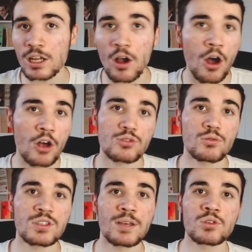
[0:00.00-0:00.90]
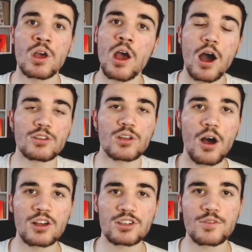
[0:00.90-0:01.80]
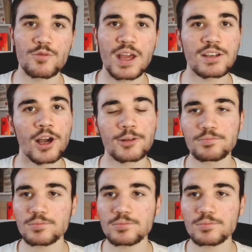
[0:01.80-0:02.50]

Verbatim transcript: Arsenal teams under Arsene Wenger.